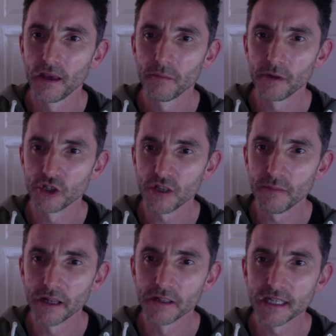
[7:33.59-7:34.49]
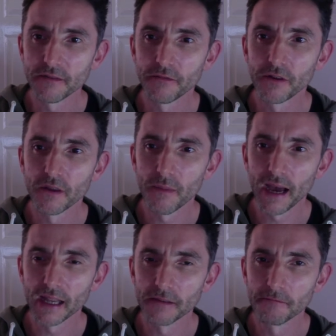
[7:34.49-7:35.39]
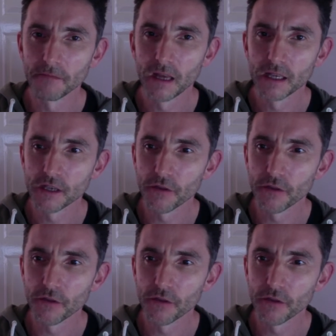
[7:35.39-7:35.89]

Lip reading: but she builds it for the man, so